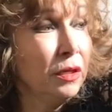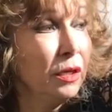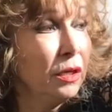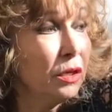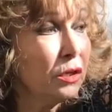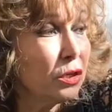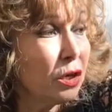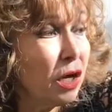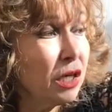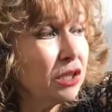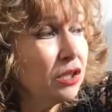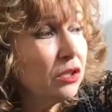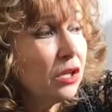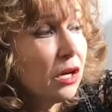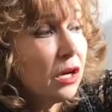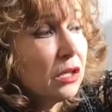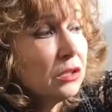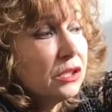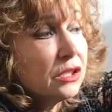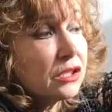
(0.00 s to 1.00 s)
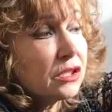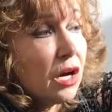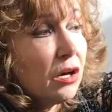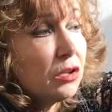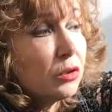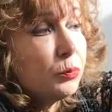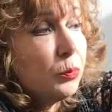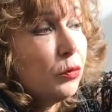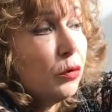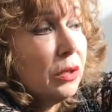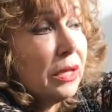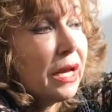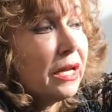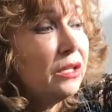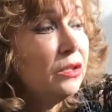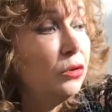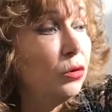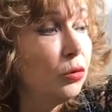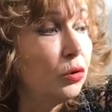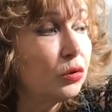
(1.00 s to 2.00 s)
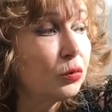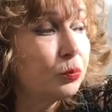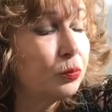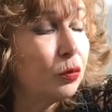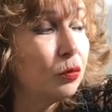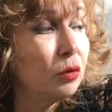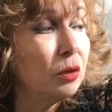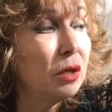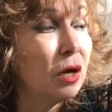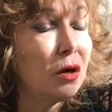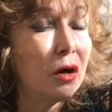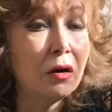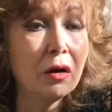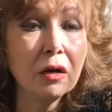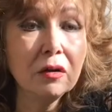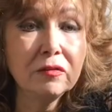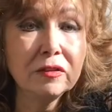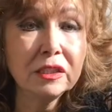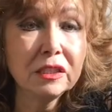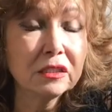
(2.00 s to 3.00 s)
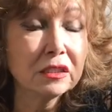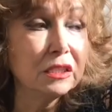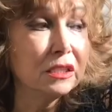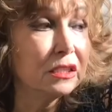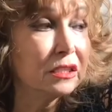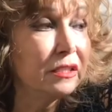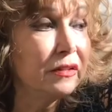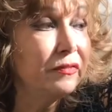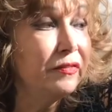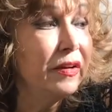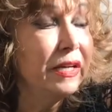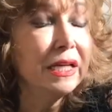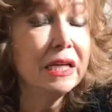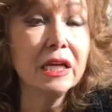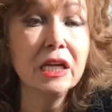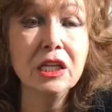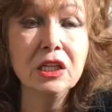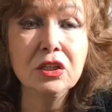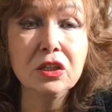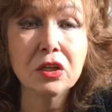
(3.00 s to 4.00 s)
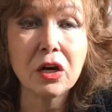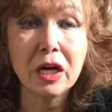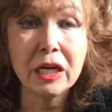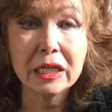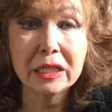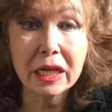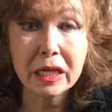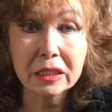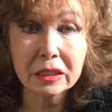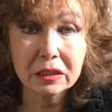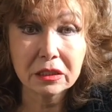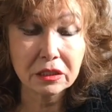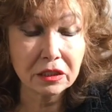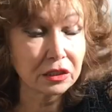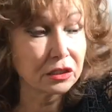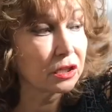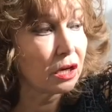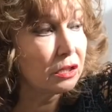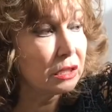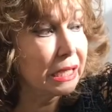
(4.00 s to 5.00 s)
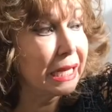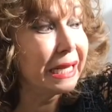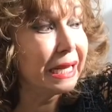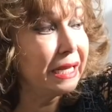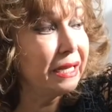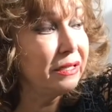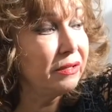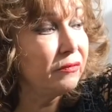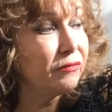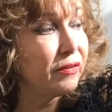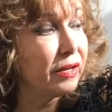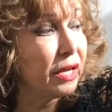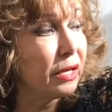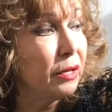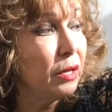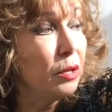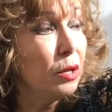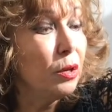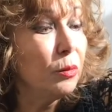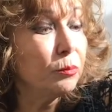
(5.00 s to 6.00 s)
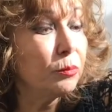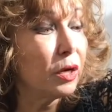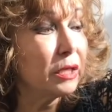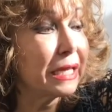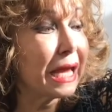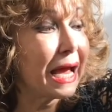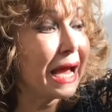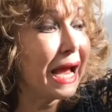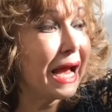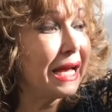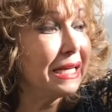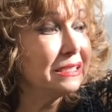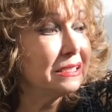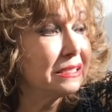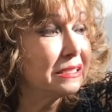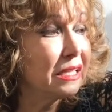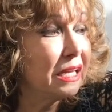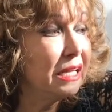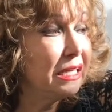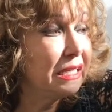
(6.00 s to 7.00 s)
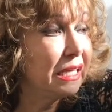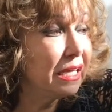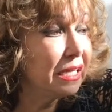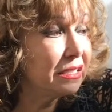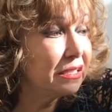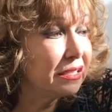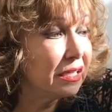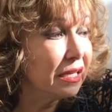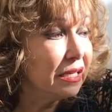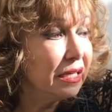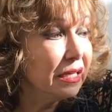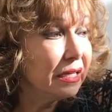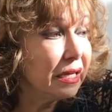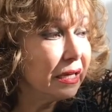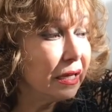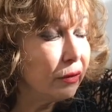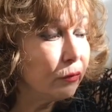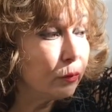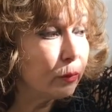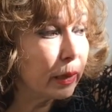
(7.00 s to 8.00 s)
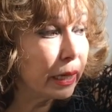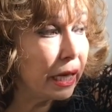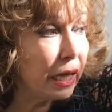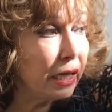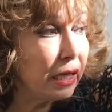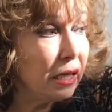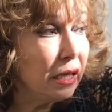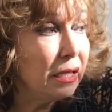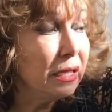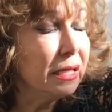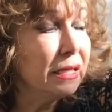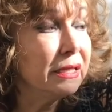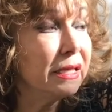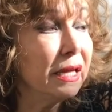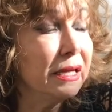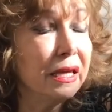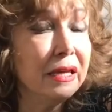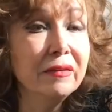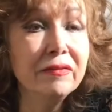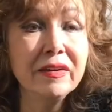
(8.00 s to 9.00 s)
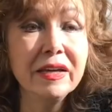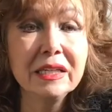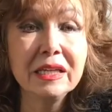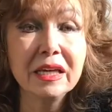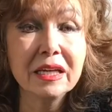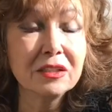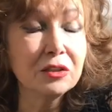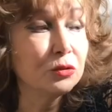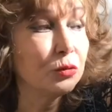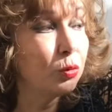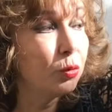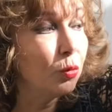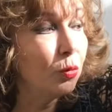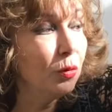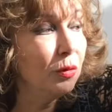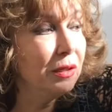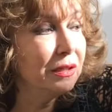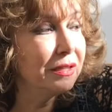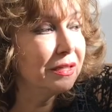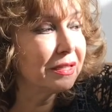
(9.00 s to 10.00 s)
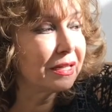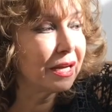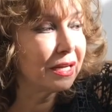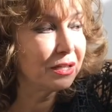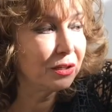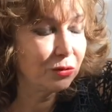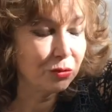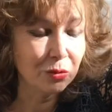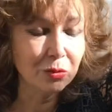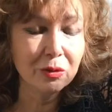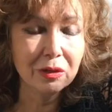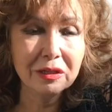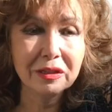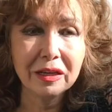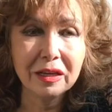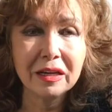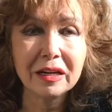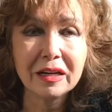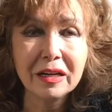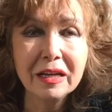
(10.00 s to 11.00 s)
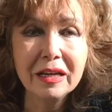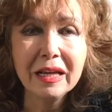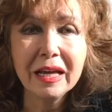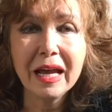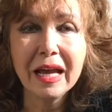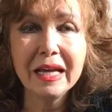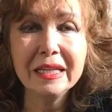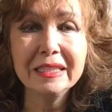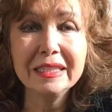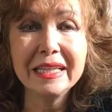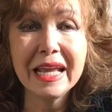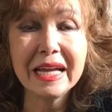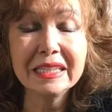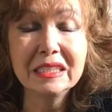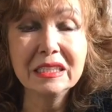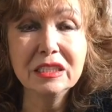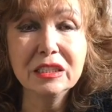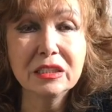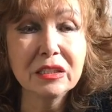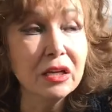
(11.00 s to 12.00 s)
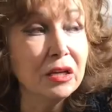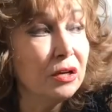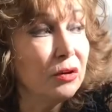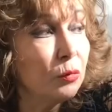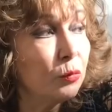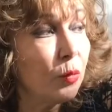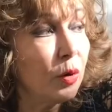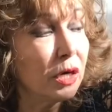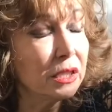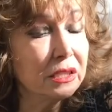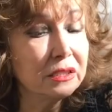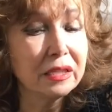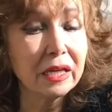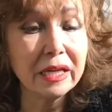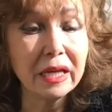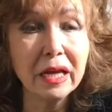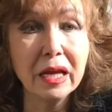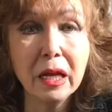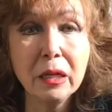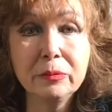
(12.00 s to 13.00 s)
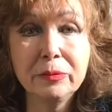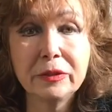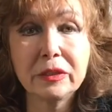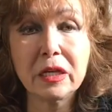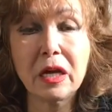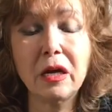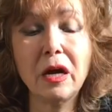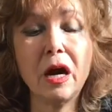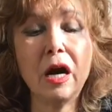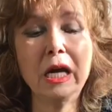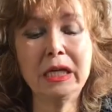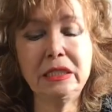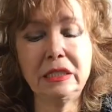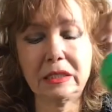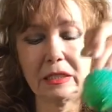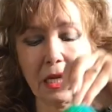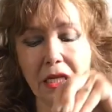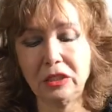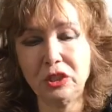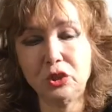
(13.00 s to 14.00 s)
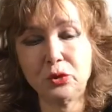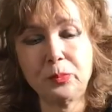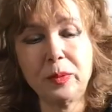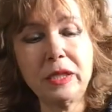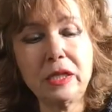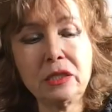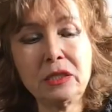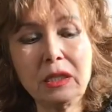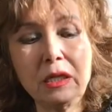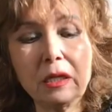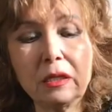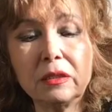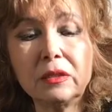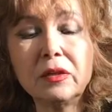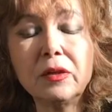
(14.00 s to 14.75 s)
Right now, South Pole and North Pole always receive indirect sun anyway, but as they get away, they even get colder and colder, and that is what helps the Ice Age period.